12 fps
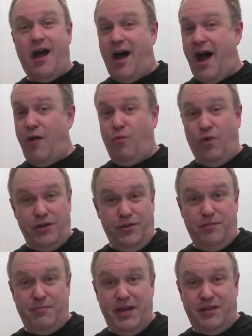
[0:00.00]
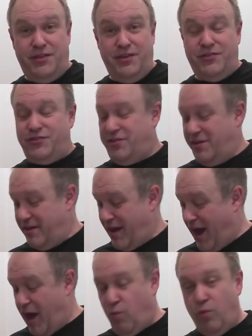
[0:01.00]
I want you to make this.
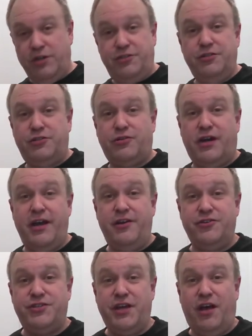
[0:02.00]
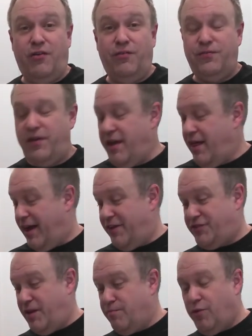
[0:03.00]
I want you to try it yourself. I
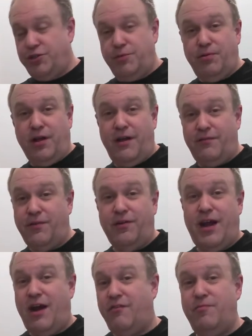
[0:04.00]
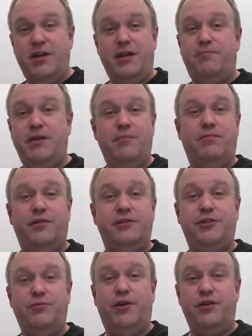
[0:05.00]
say multiply for however many people
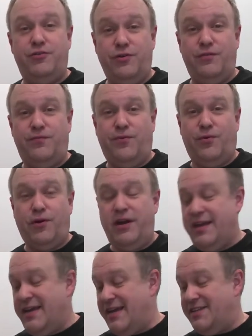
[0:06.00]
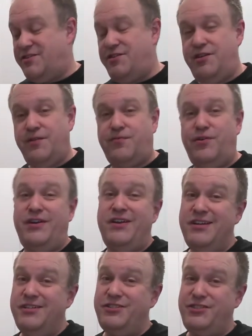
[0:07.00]
that you want to do it for. It's
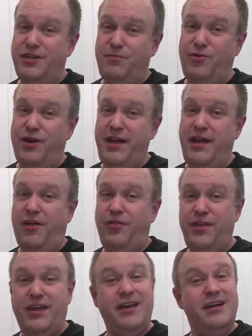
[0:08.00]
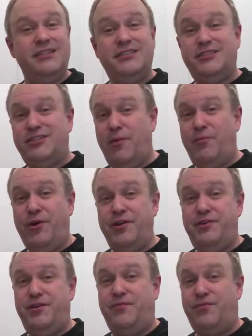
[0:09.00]
different, somewhat healthy,
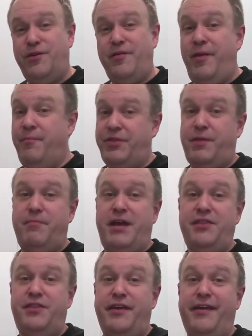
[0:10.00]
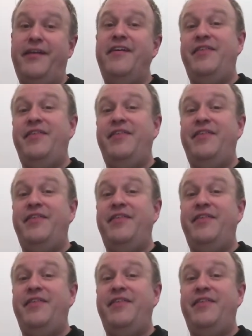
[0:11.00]
somewhat different, but the main thing,